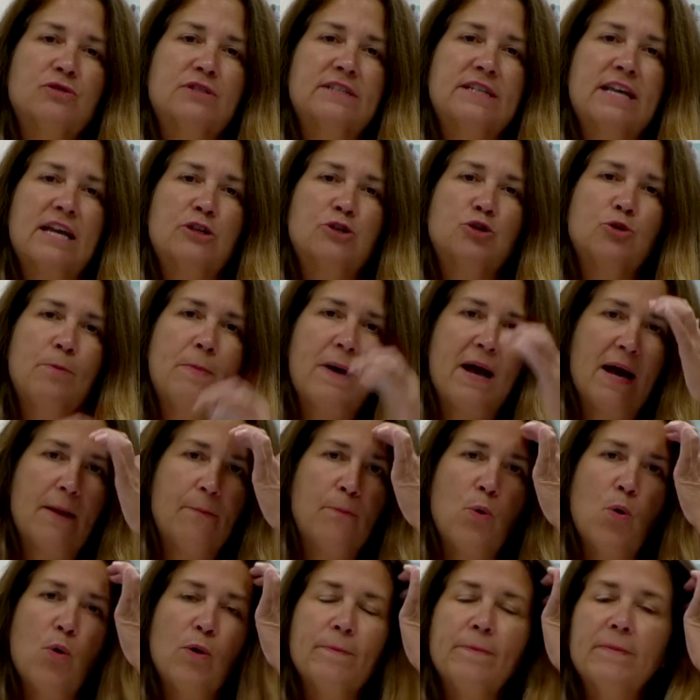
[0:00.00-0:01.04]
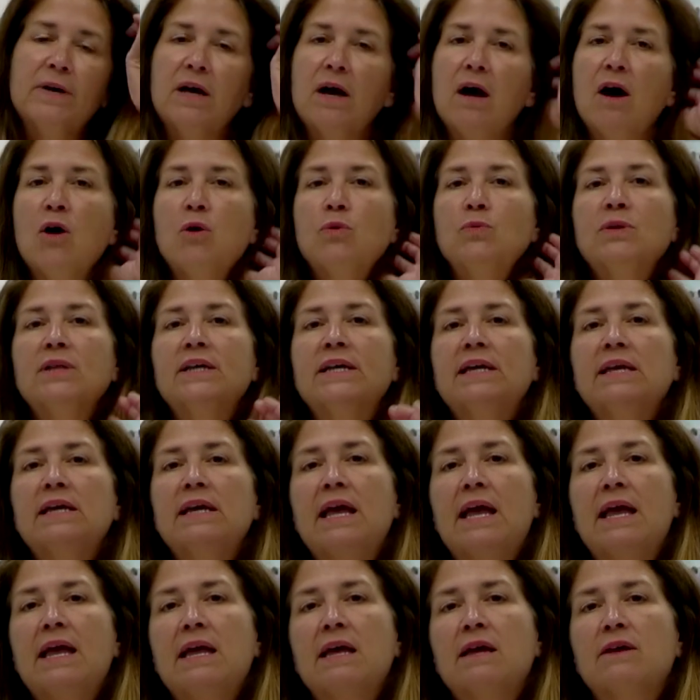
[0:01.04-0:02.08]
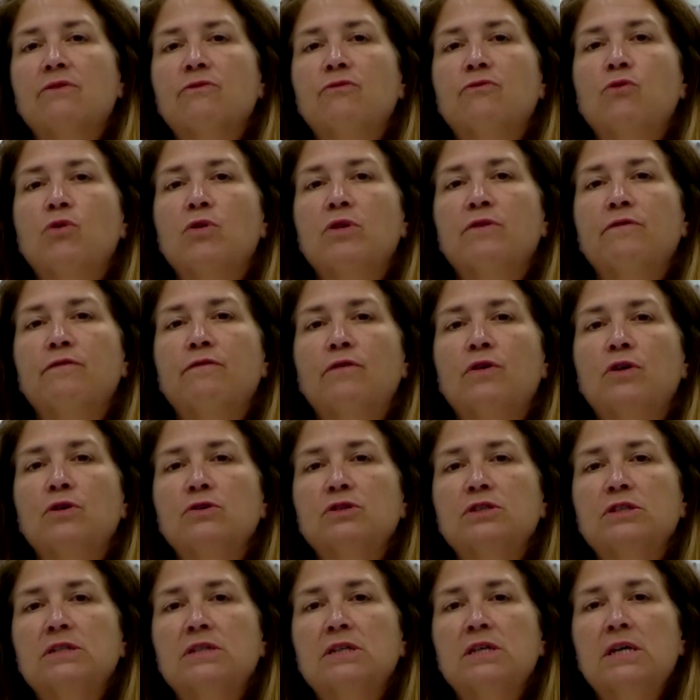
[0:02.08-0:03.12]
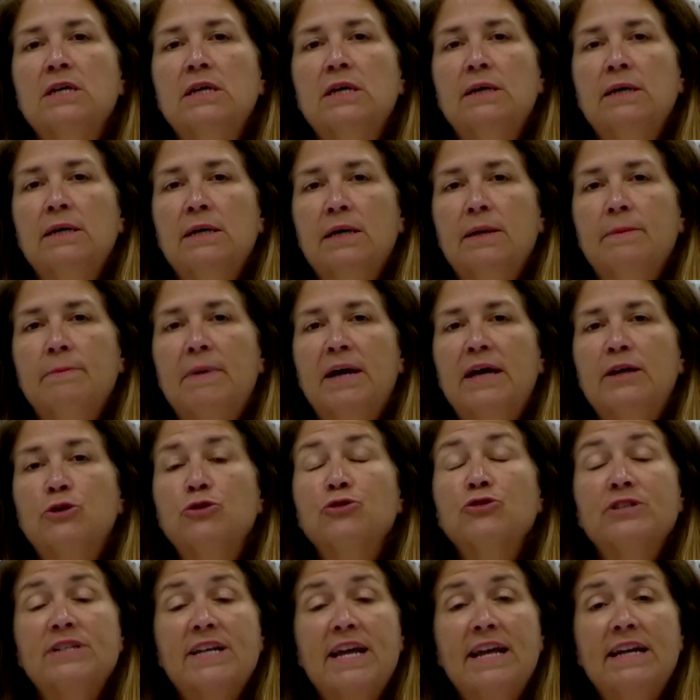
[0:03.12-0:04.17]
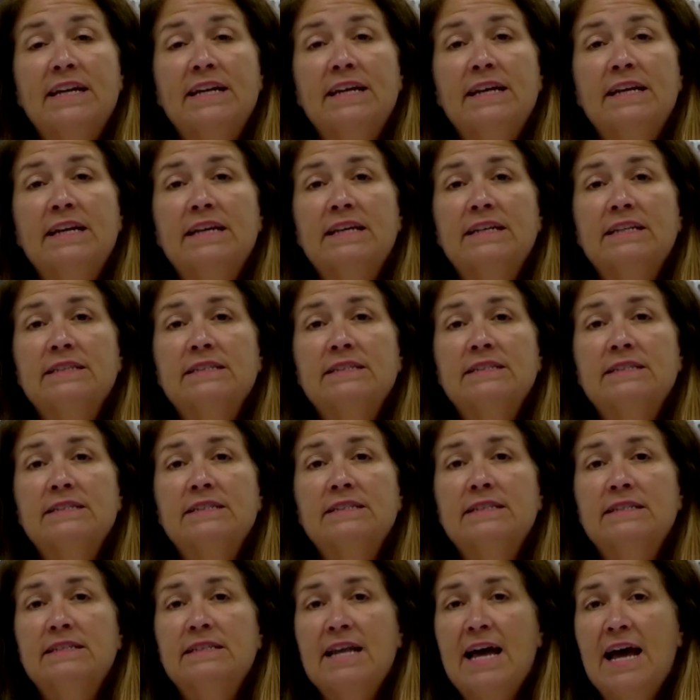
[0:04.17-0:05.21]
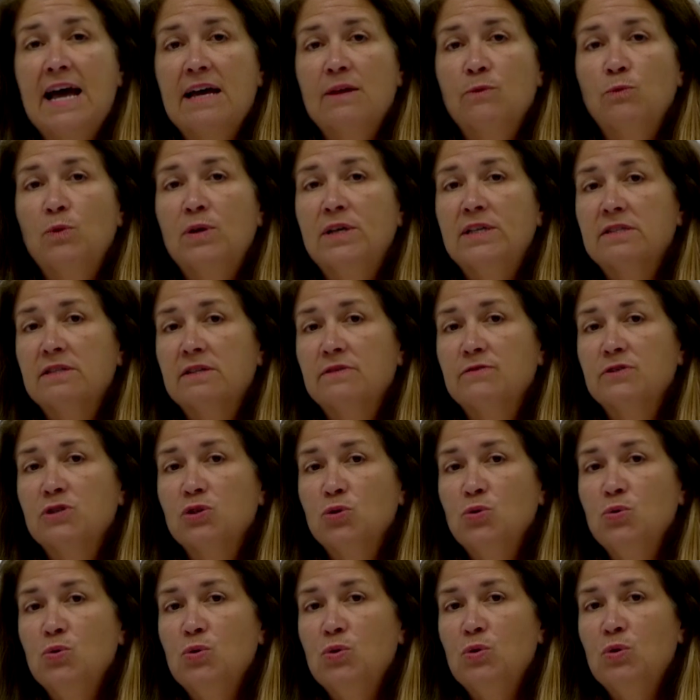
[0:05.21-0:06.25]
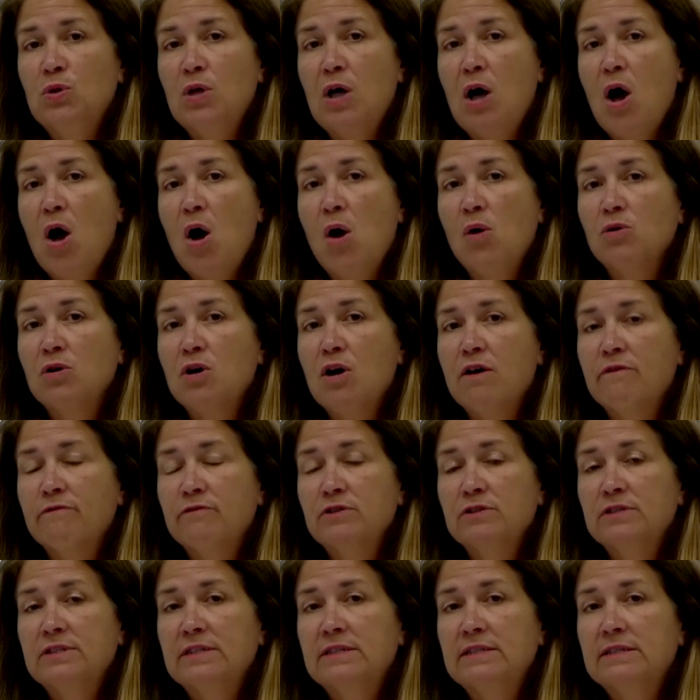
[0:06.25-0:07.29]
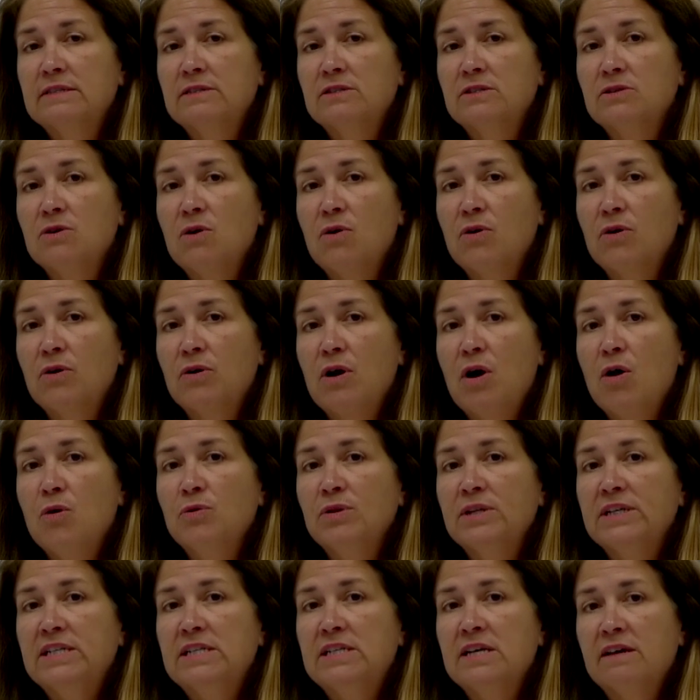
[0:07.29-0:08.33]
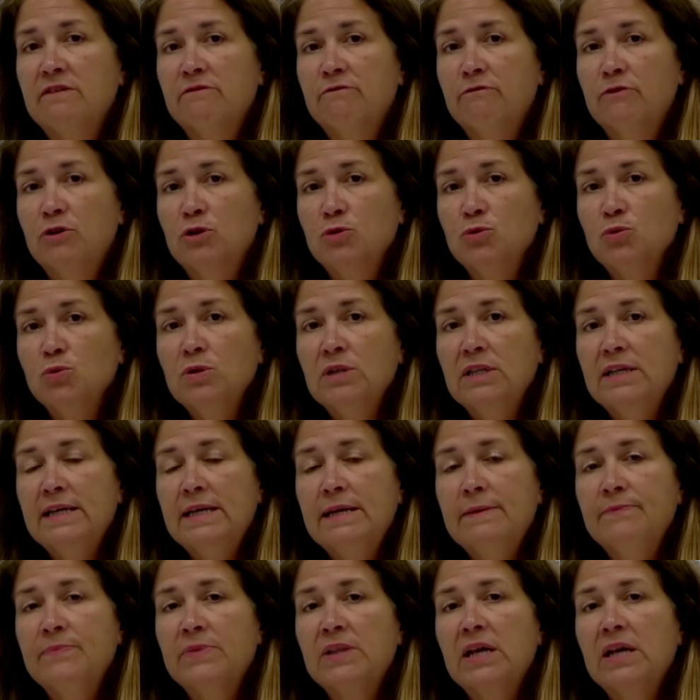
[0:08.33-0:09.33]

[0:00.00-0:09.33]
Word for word: scheduled by appointment only and for the first, my understanding is nine weeks of school, all conferences are only done virtually.